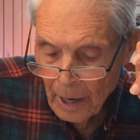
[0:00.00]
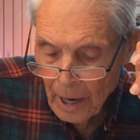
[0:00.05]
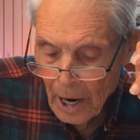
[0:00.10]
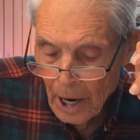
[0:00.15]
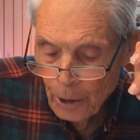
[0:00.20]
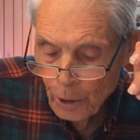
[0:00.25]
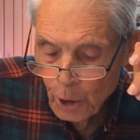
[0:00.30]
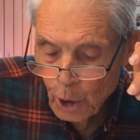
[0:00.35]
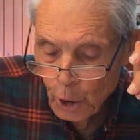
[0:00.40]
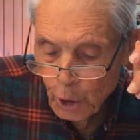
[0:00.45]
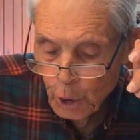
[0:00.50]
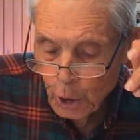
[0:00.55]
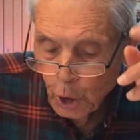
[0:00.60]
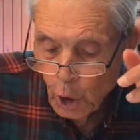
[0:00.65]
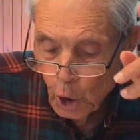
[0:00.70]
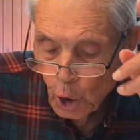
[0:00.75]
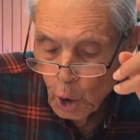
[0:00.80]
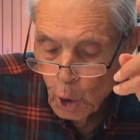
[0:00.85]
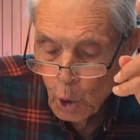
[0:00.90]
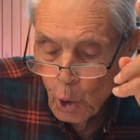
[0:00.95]
"and the
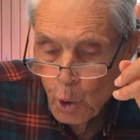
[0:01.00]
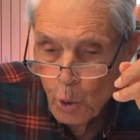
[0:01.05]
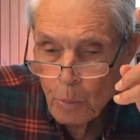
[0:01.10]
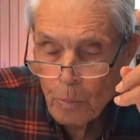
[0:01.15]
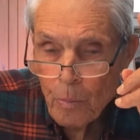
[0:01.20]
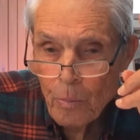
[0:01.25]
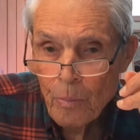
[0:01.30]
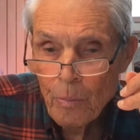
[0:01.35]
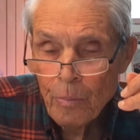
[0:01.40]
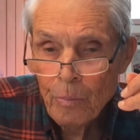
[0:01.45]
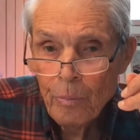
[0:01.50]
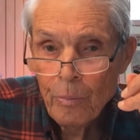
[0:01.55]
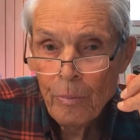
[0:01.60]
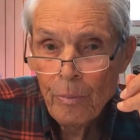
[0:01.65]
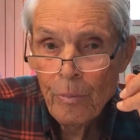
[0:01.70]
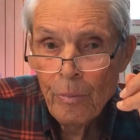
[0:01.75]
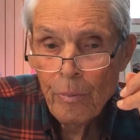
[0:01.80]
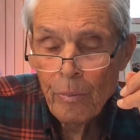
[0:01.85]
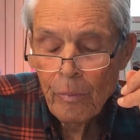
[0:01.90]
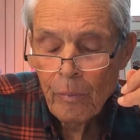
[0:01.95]
two
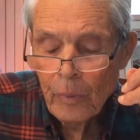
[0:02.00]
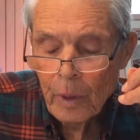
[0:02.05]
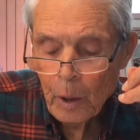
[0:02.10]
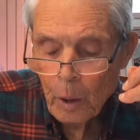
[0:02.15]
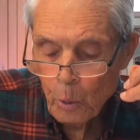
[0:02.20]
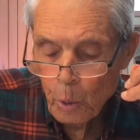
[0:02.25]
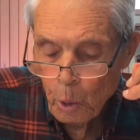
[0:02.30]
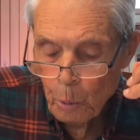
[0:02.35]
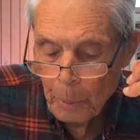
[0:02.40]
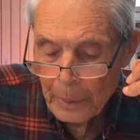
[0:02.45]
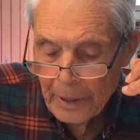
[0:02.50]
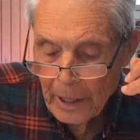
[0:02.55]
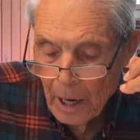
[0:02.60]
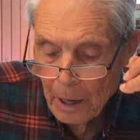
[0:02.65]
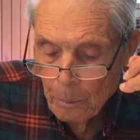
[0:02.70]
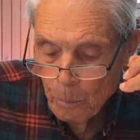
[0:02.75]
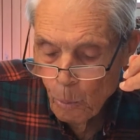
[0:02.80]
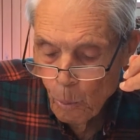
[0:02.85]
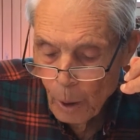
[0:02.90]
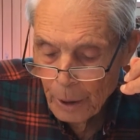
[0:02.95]
will
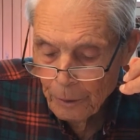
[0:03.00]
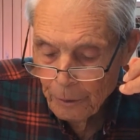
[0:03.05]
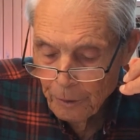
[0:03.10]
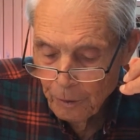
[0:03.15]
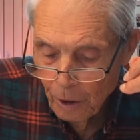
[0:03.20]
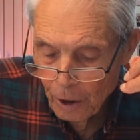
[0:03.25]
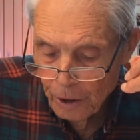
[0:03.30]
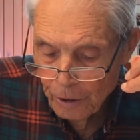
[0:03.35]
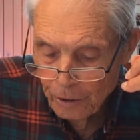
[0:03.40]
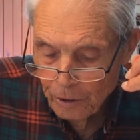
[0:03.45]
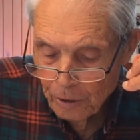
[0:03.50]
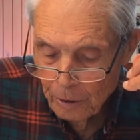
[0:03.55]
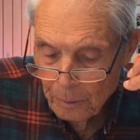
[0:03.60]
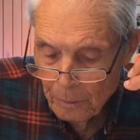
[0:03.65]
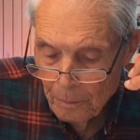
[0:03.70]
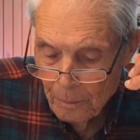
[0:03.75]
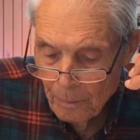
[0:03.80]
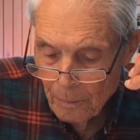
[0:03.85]
become one flesh.